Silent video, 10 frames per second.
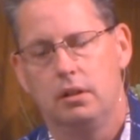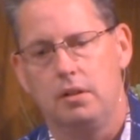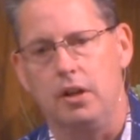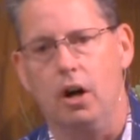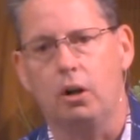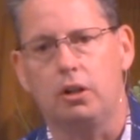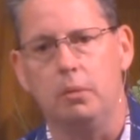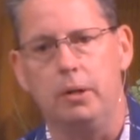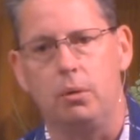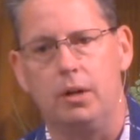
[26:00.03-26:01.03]
They all could have
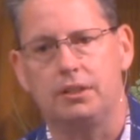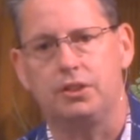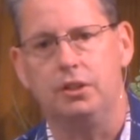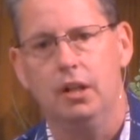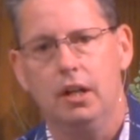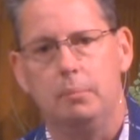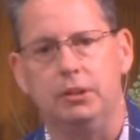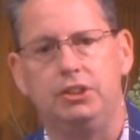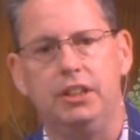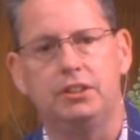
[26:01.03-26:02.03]
been arrested, but
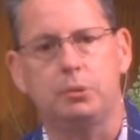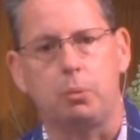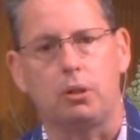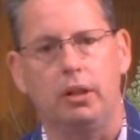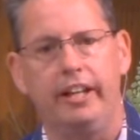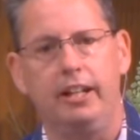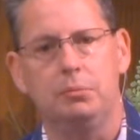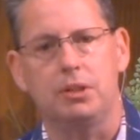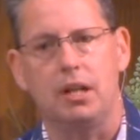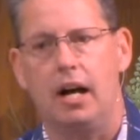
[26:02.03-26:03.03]
Jesus
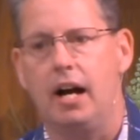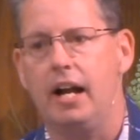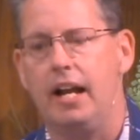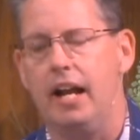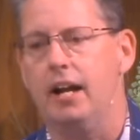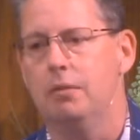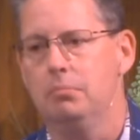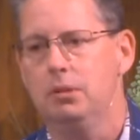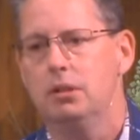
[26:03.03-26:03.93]
proclaims that I am,